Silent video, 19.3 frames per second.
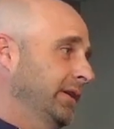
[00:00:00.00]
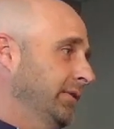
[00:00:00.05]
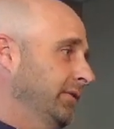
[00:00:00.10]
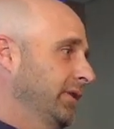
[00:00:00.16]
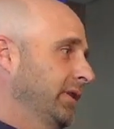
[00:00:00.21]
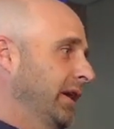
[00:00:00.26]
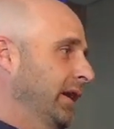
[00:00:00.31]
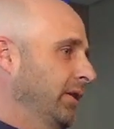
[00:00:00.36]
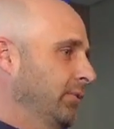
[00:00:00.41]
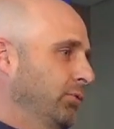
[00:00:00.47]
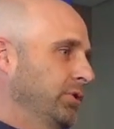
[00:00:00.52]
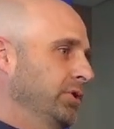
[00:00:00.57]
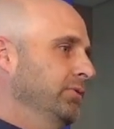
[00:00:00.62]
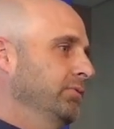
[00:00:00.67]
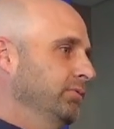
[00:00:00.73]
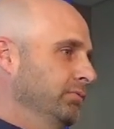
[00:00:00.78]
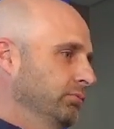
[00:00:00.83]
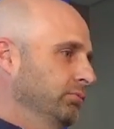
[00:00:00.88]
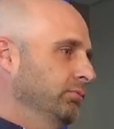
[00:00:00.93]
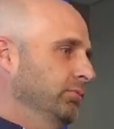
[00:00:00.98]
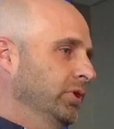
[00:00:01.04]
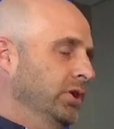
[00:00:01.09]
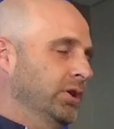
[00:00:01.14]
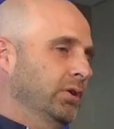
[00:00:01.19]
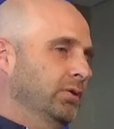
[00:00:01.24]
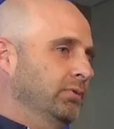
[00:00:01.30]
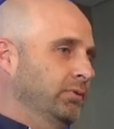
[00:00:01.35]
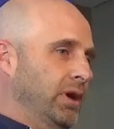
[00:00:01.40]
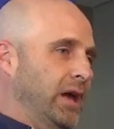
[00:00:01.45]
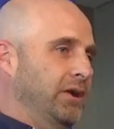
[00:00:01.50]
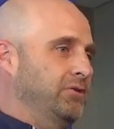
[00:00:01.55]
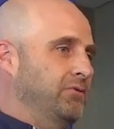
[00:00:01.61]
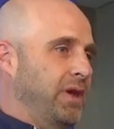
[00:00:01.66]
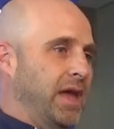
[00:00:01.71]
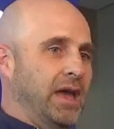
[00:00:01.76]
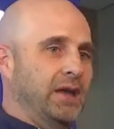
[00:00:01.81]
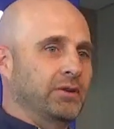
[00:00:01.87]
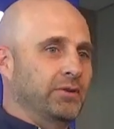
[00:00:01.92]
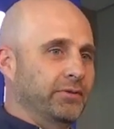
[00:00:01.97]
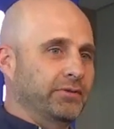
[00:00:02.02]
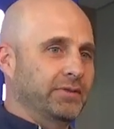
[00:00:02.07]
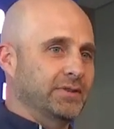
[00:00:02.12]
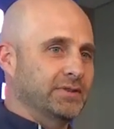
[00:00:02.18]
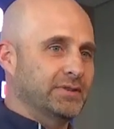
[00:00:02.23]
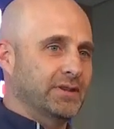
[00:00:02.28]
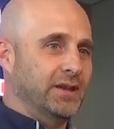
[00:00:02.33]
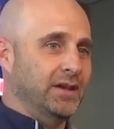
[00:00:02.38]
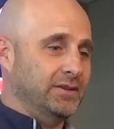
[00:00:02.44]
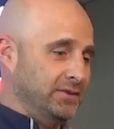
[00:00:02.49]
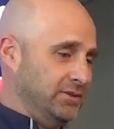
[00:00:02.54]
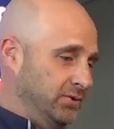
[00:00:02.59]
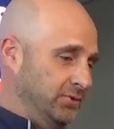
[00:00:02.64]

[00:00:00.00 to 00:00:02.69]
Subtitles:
Even like when you how you handle success,